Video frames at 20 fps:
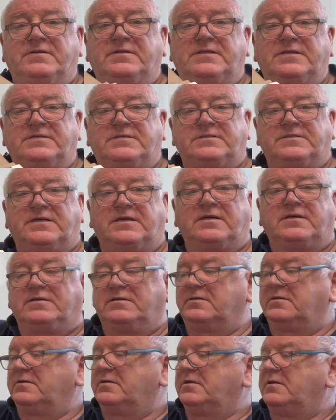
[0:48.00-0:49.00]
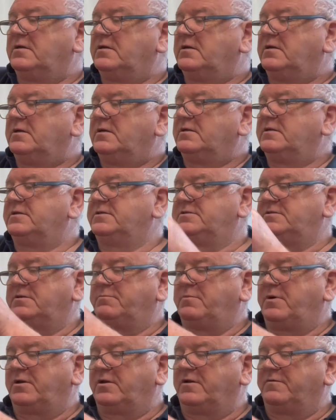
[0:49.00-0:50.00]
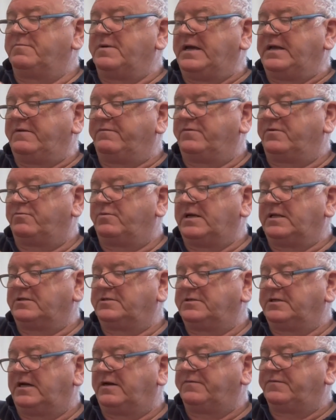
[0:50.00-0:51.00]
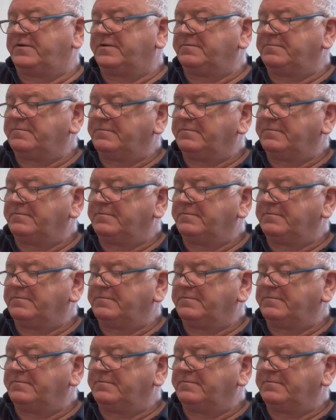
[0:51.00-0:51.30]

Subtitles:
This is a model made of the well shaft.